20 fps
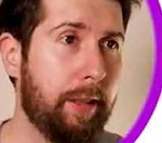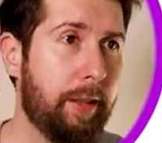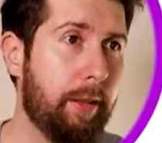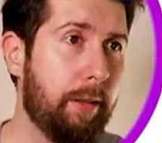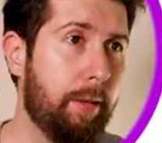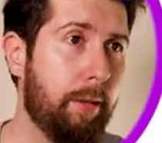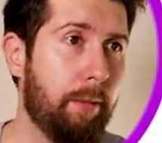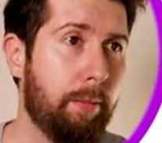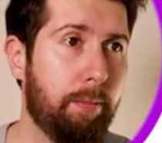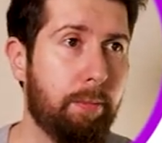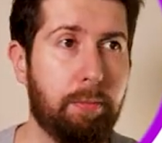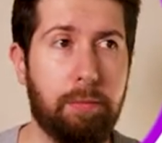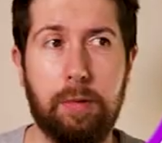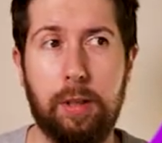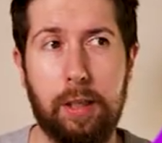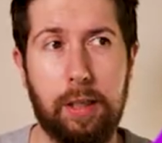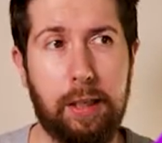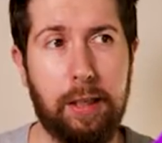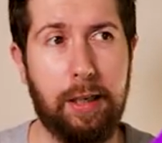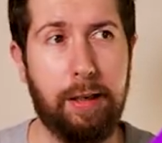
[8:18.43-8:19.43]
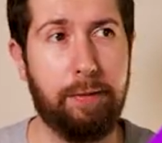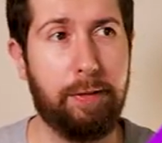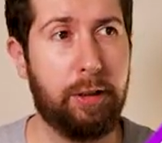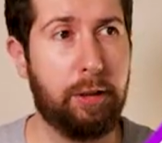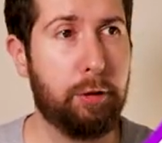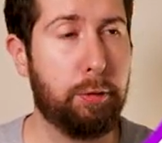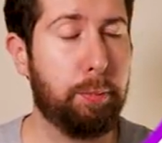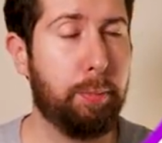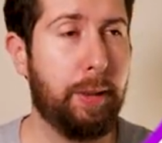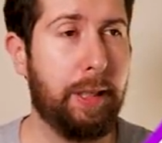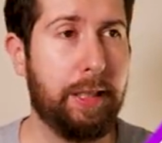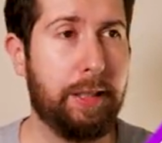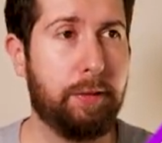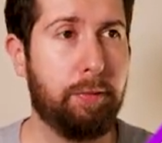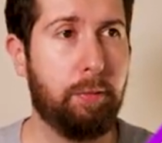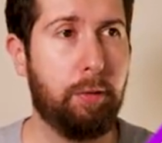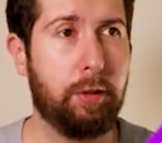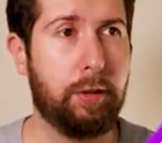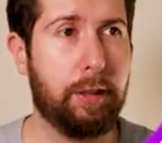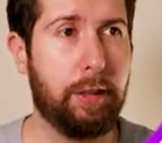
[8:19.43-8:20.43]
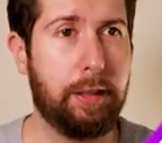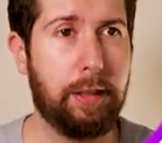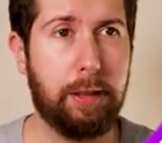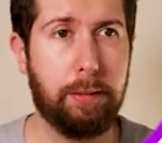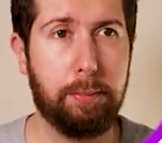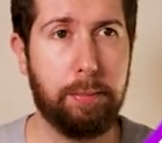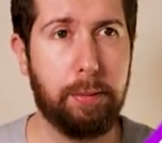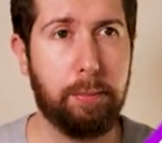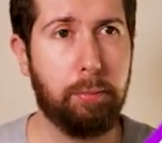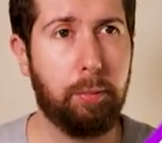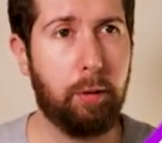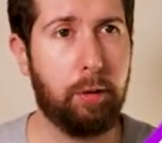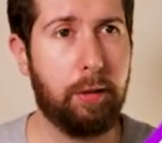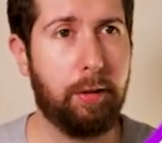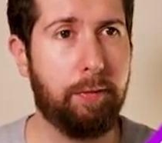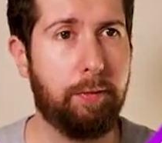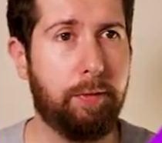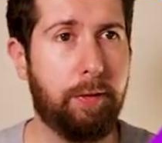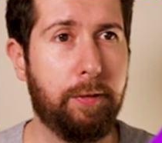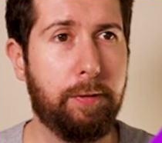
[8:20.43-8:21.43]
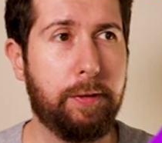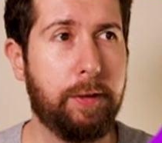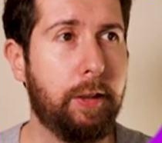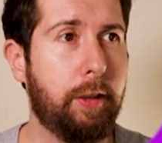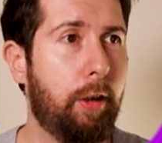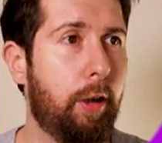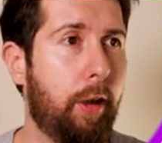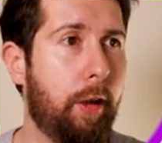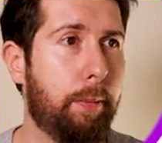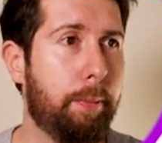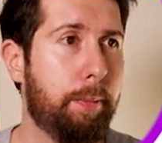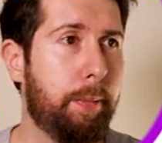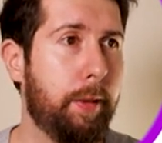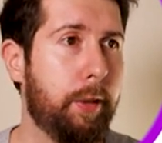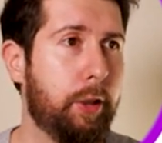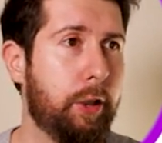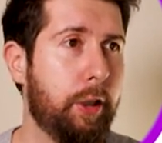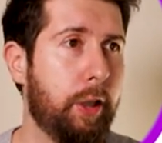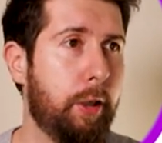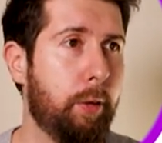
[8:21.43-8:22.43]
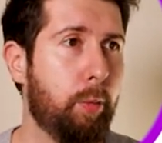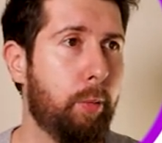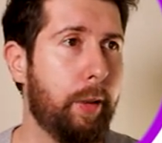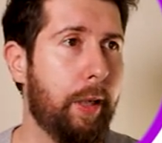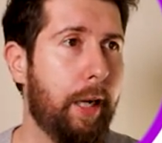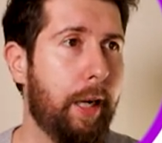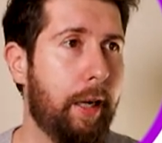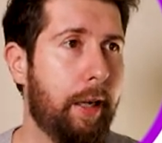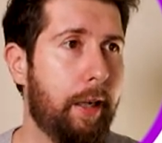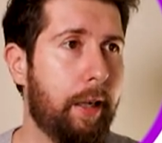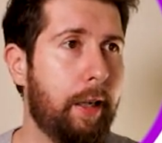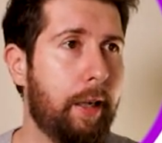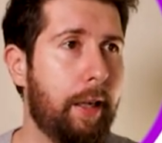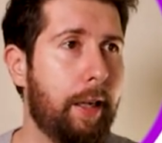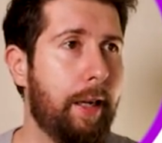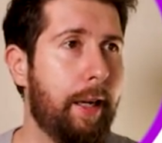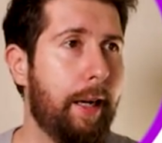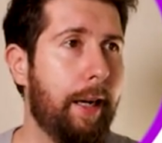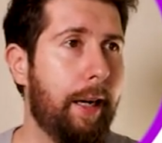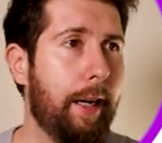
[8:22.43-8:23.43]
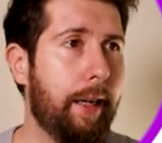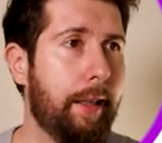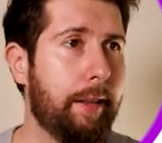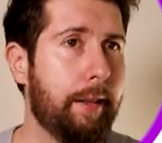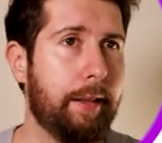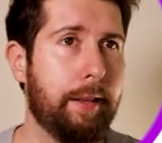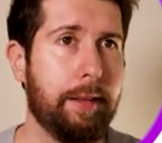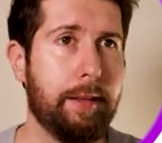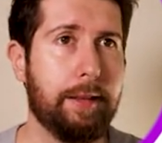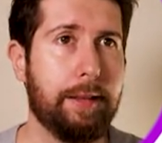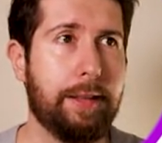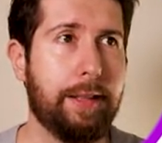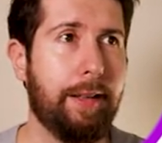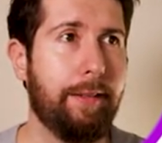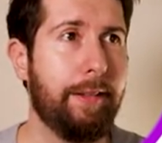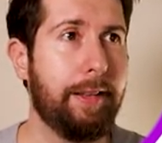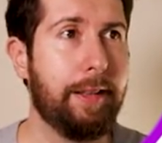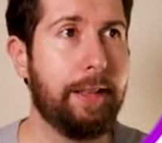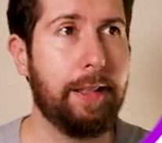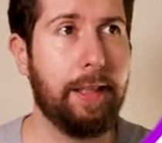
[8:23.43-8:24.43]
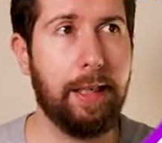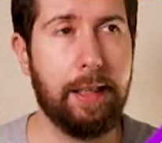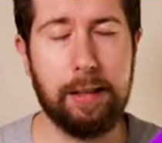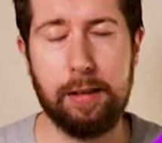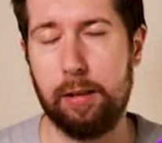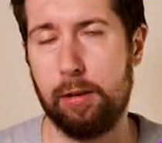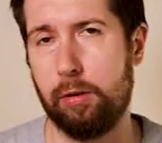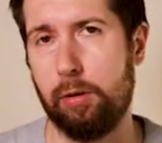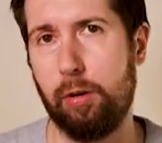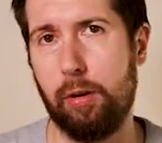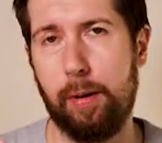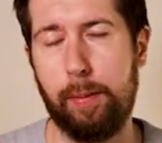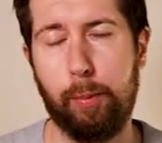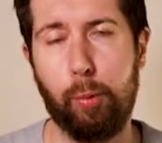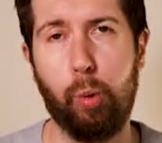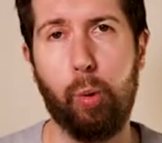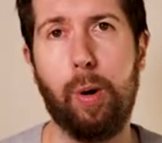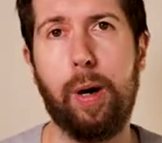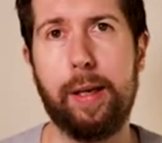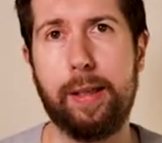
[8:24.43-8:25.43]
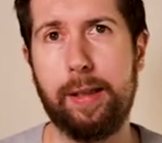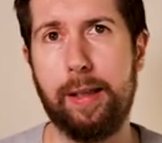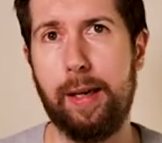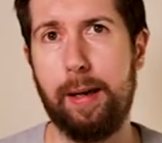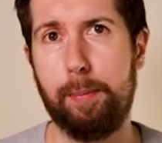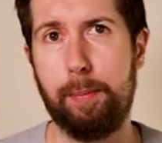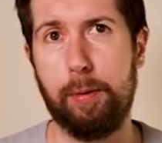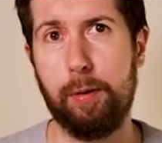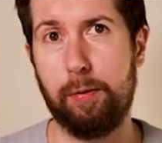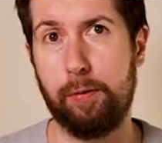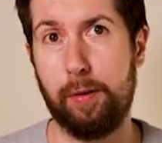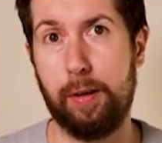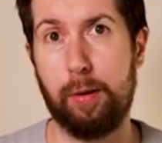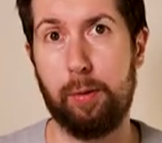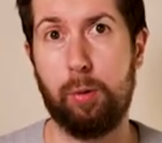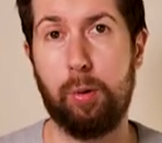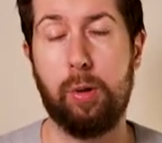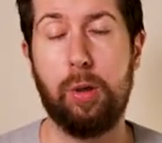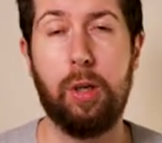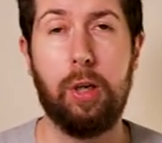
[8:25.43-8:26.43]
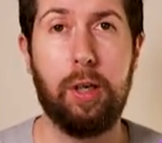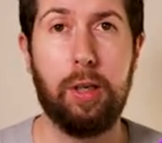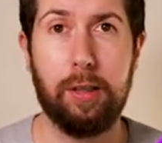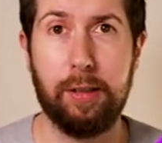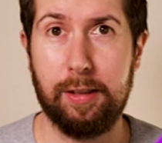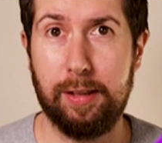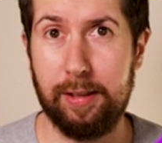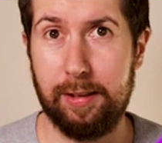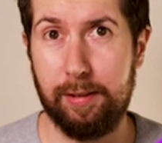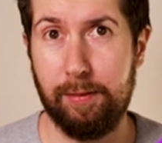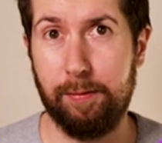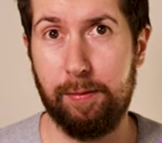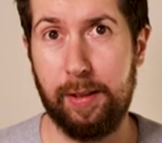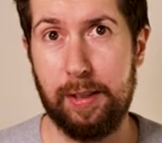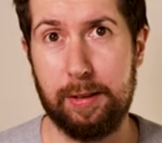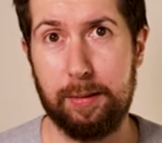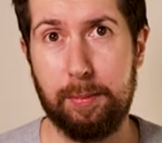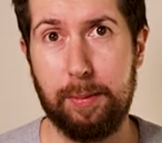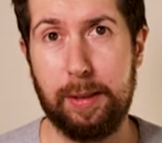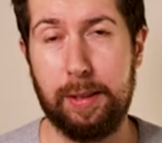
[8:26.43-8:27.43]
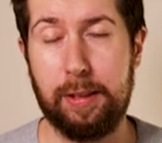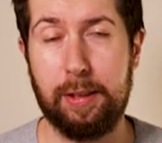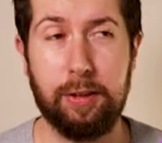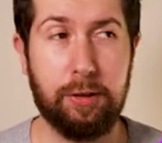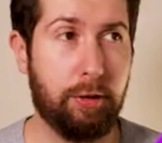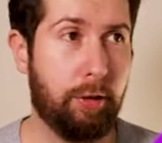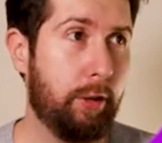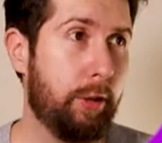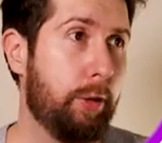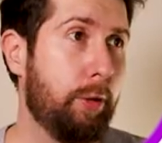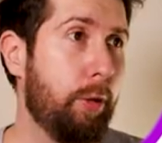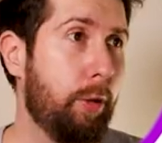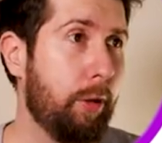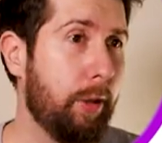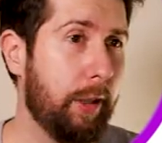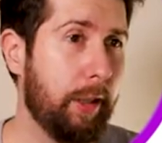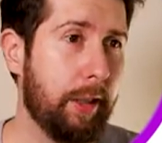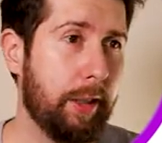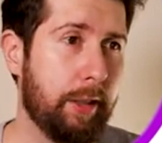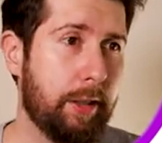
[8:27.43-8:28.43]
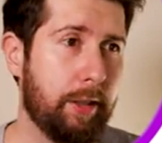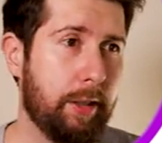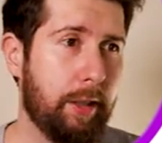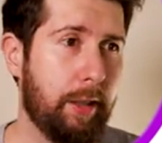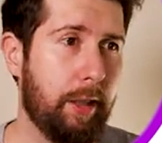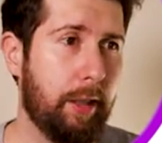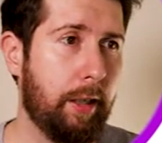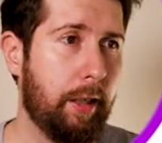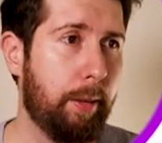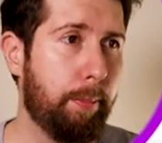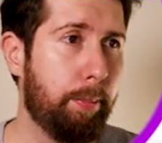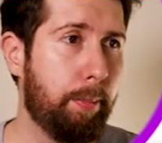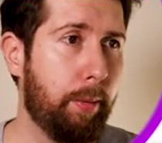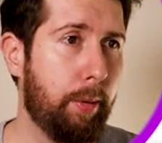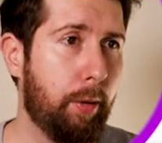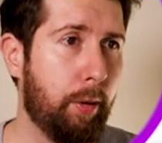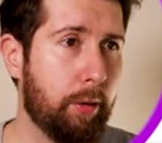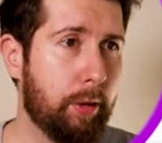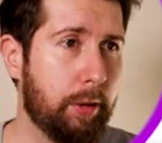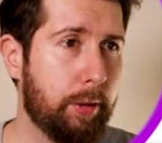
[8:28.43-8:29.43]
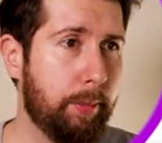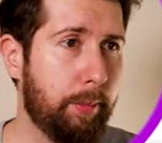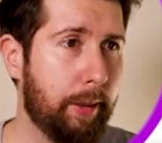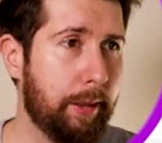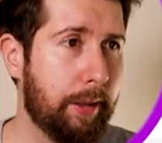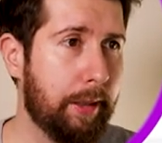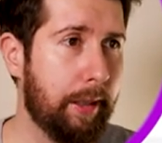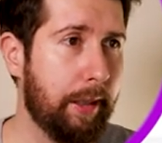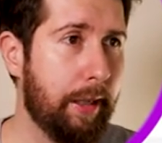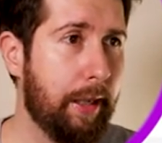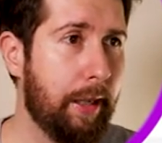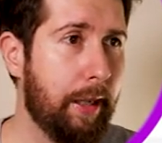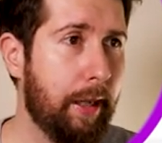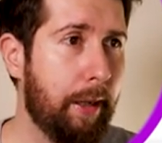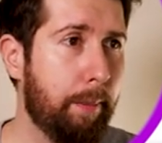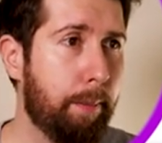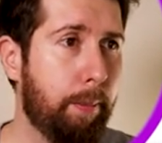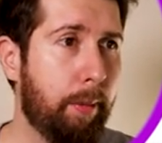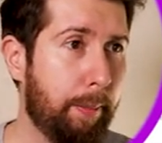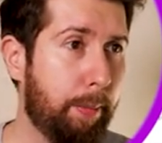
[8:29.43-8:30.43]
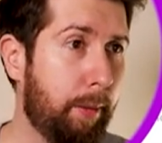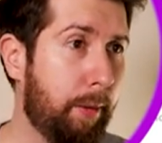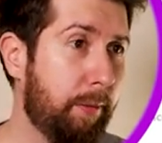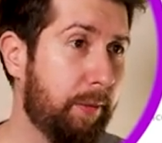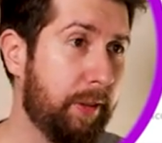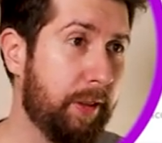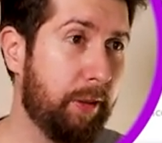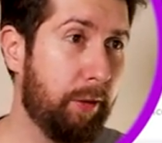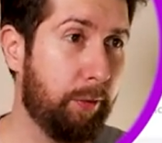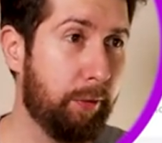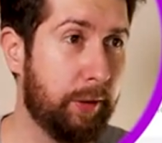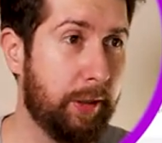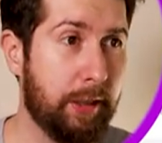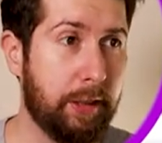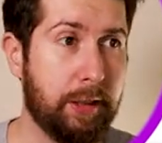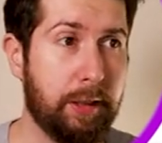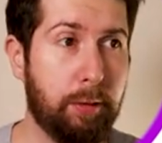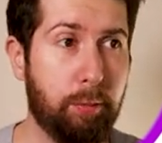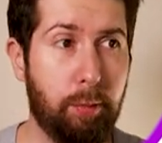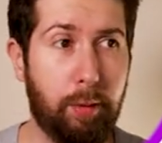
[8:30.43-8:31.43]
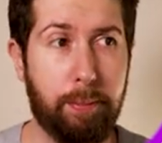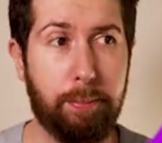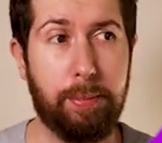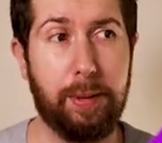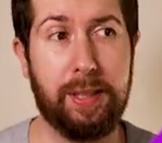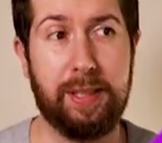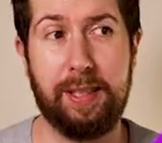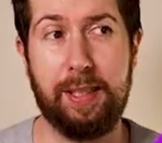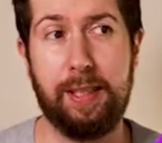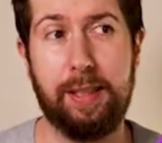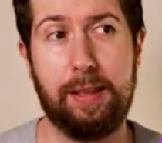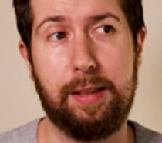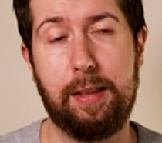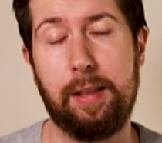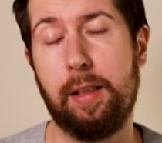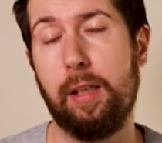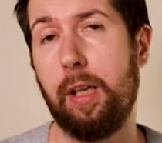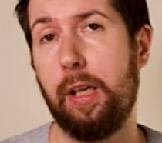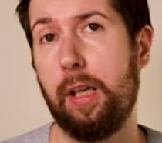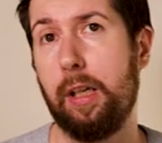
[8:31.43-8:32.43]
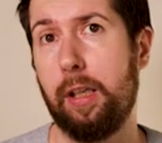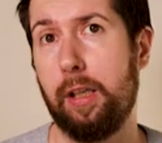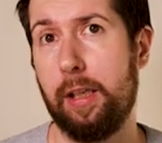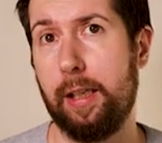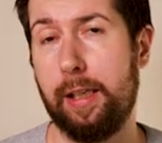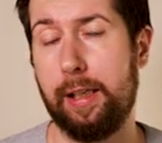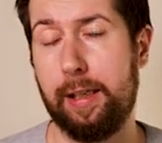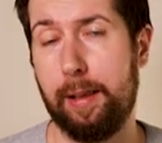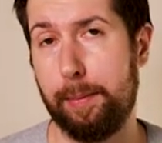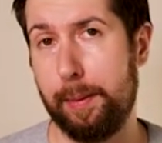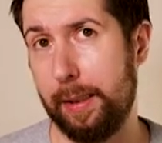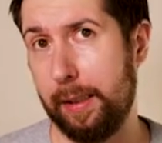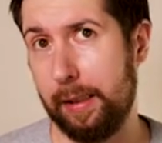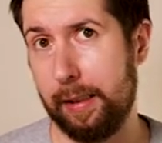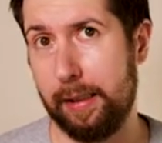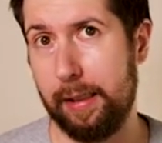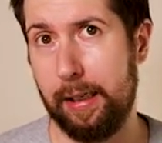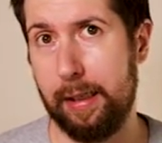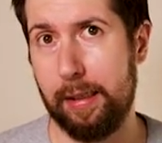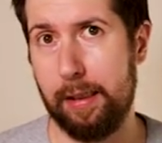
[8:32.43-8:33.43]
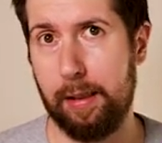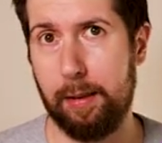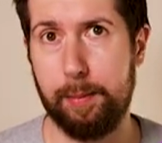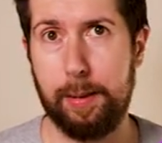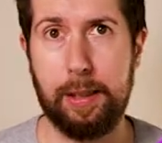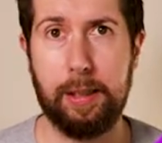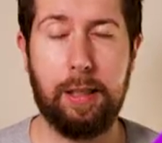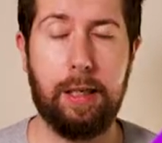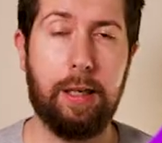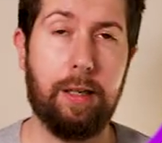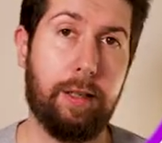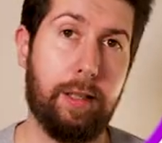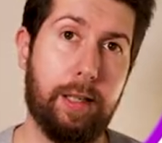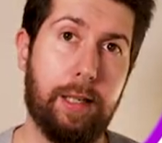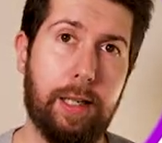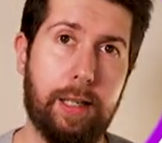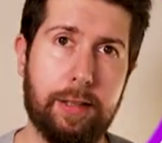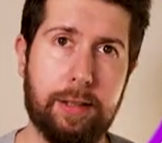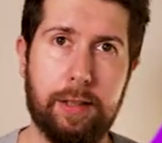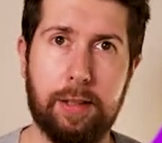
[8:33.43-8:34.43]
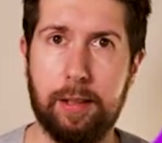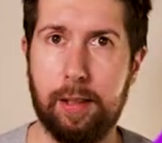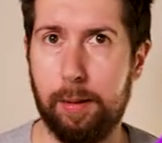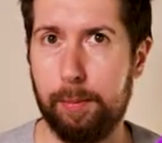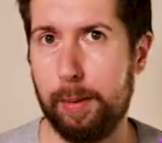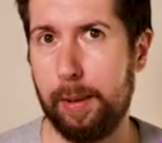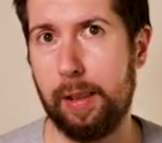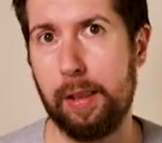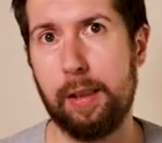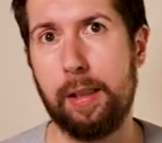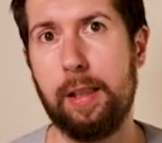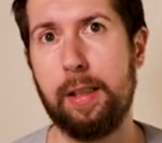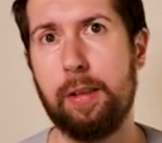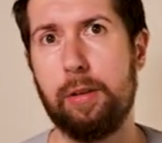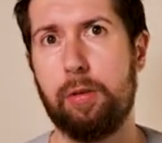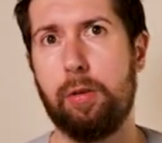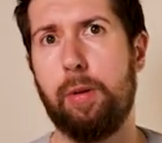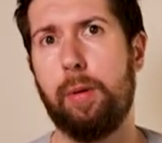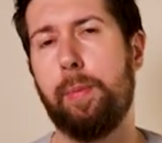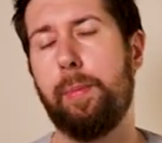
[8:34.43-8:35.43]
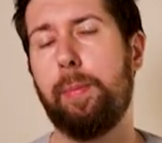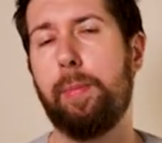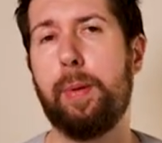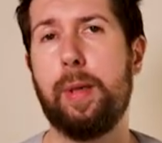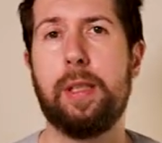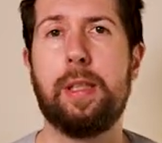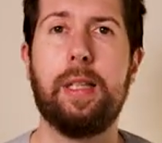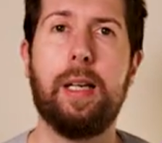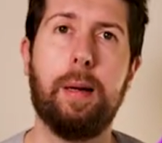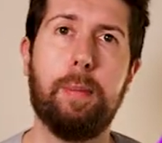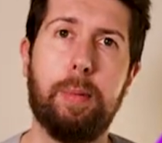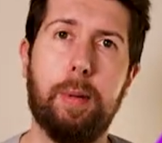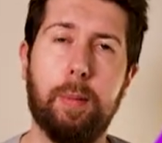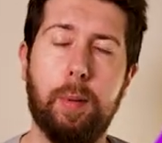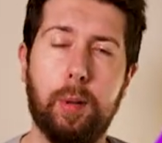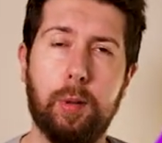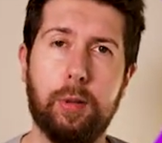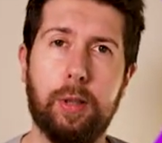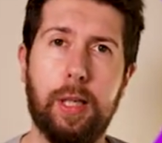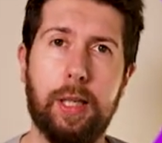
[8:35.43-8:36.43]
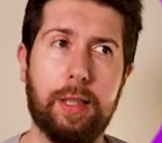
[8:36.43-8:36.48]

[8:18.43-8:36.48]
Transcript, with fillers: Uh, uh, average price was a little bit more than $50 per share. We are at 78, so I'm quite happy of how this investment is returning. It's uh, approximately a profit of 61% in capital gain. I mean, I realized capital gain, so I'm pretty happy about